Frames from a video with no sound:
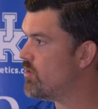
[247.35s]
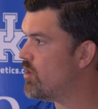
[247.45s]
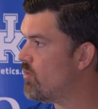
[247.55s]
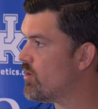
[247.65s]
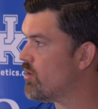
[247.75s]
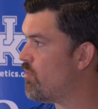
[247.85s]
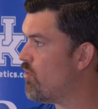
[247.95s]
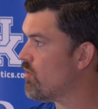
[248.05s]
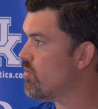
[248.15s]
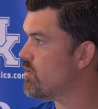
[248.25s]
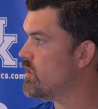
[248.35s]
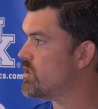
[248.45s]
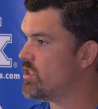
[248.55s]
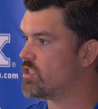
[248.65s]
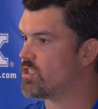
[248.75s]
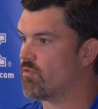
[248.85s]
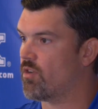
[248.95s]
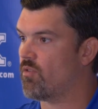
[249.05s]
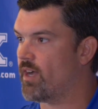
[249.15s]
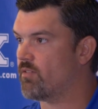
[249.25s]
go into the portal, because you just don't
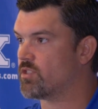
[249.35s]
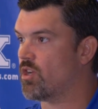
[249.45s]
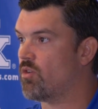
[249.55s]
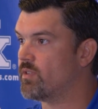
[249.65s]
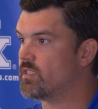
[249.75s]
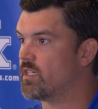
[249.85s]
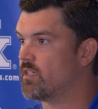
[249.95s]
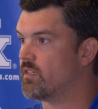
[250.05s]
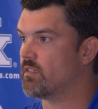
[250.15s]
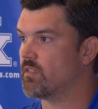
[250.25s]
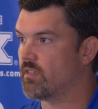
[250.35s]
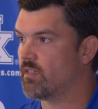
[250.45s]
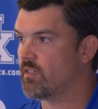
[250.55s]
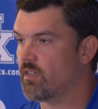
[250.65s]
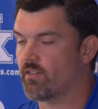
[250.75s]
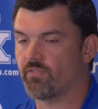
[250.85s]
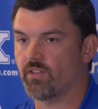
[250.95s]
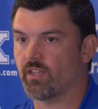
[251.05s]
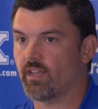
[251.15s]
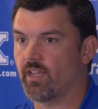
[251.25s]
know how it's always gonna
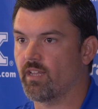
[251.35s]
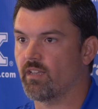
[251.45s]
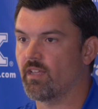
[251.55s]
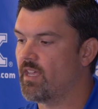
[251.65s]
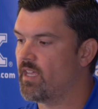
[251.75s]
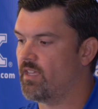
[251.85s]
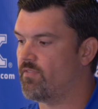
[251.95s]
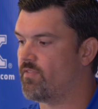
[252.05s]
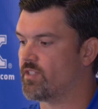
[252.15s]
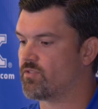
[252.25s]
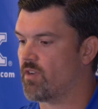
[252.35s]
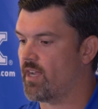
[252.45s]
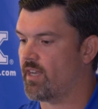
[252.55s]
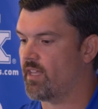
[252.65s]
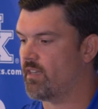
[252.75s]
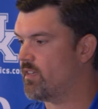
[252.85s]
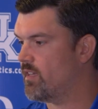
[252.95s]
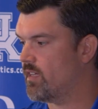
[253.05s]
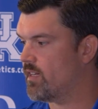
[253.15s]
fit. And he fits right in.